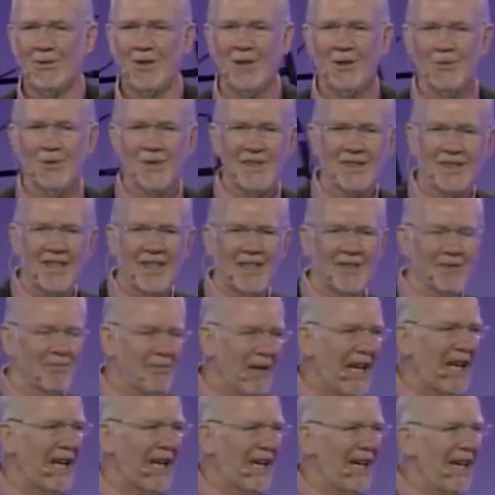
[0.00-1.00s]
was saying. It's
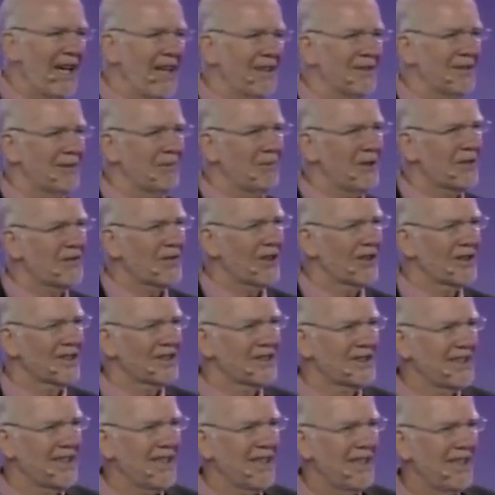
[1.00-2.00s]
my land. We've got to
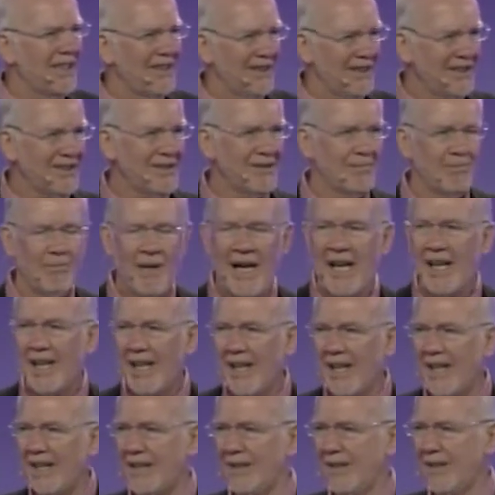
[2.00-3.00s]
say, this is my
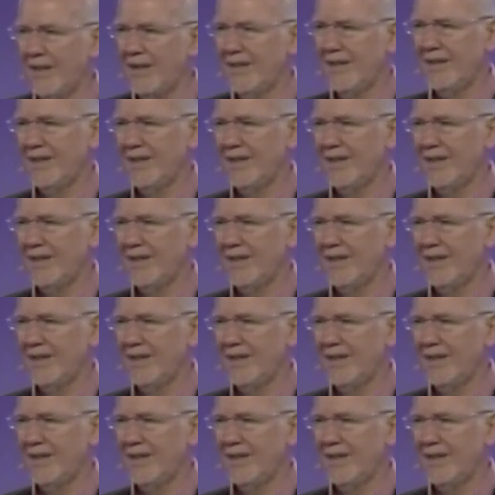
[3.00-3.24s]
land.